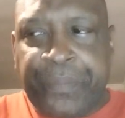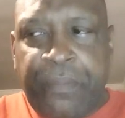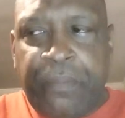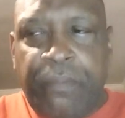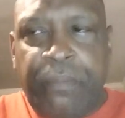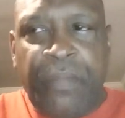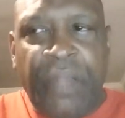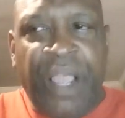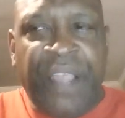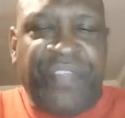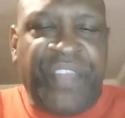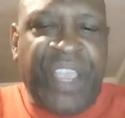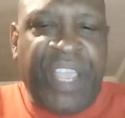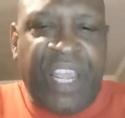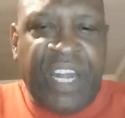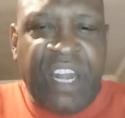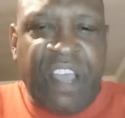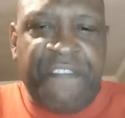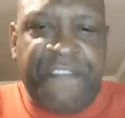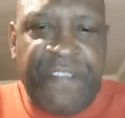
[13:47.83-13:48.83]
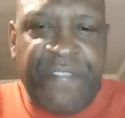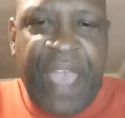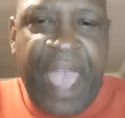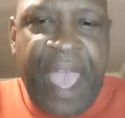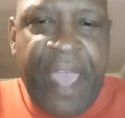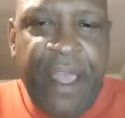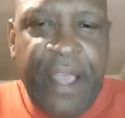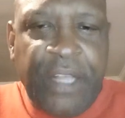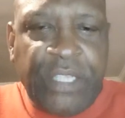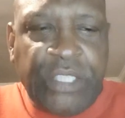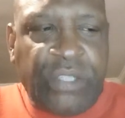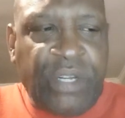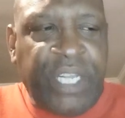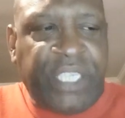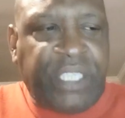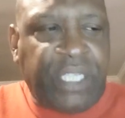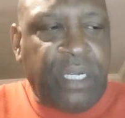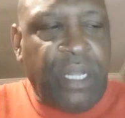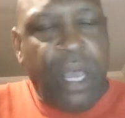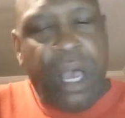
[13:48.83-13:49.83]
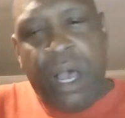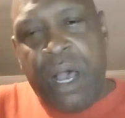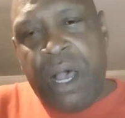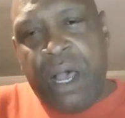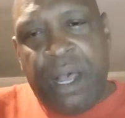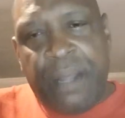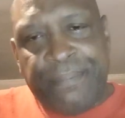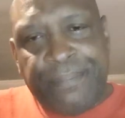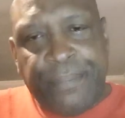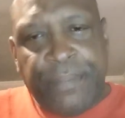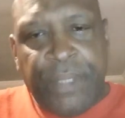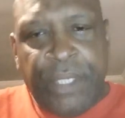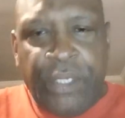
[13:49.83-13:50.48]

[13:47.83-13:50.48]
I think enough of that. So listen, you